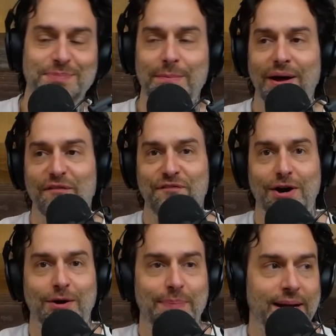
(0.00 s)
my
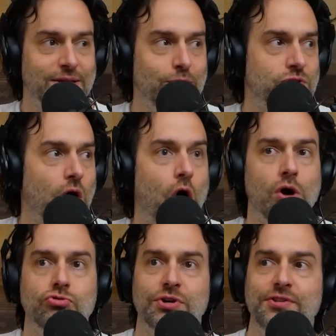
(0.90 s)
motherfucker paying dudes
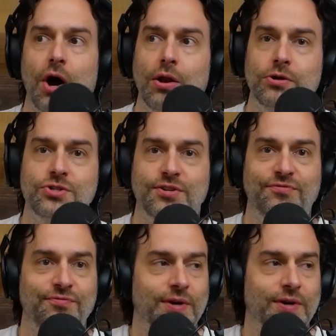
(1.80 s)
$100 to,